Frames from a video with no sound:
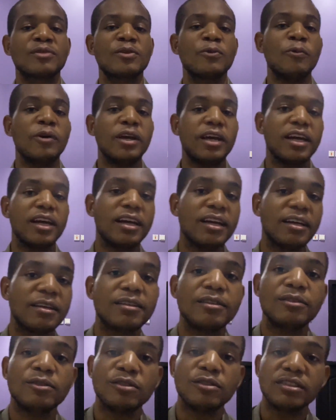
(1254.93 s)
way
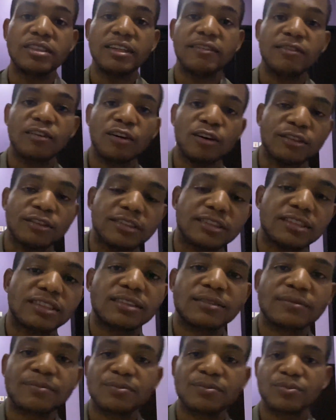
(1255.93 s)
to save cost